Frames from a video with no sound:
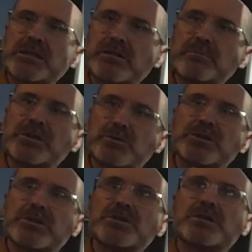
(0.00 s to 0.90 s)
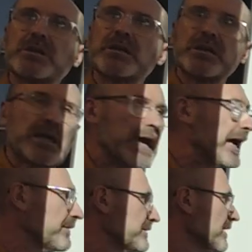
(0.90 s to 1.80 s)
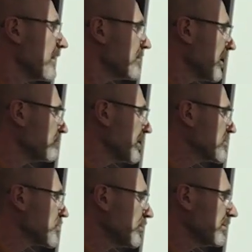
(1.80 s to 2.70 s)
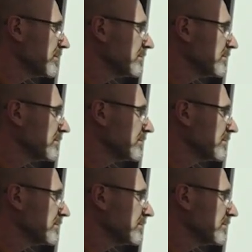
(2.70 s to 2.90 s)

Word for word: commuters, and they're richer.